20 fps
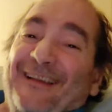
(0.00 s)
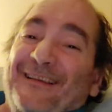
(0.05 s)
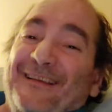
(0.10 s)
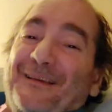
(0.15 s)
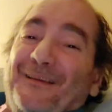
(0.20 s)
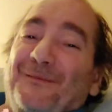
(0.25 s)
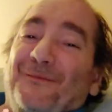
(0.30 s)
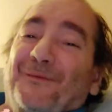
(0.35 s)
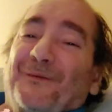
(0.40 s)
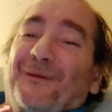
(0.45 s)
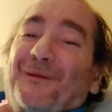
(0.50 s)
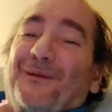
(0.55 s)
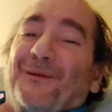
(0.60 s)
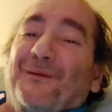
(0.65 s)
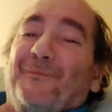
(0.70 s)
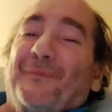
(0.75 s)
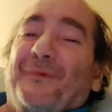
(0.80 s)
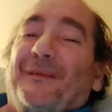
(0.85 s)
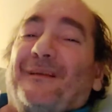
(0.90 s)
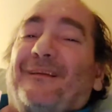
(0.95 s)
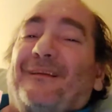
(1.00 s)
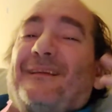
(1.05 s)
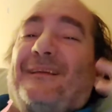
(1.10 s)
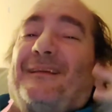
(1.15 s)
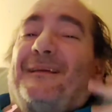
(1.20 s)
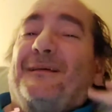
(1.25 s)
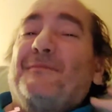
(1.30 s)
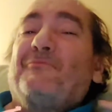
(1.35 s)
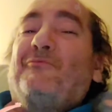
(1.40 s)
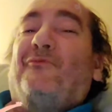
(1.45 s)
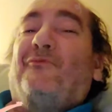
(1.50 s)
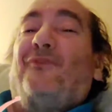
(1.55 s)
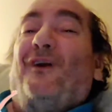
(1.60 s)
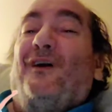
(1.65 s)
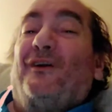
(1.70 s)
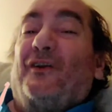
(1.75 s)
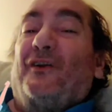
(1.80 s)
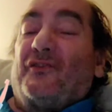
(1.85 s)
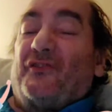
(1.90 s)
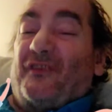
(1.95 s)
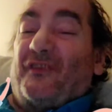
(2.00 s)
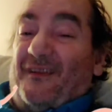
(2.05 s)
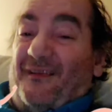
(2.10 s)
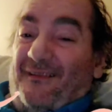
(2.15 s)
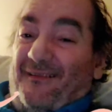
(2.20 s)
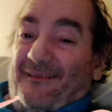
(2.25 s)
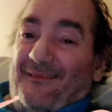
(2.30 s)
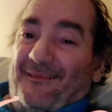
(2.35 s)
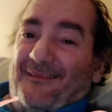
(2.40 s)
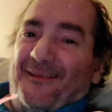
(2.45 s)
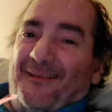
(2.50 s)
See, we're merely a function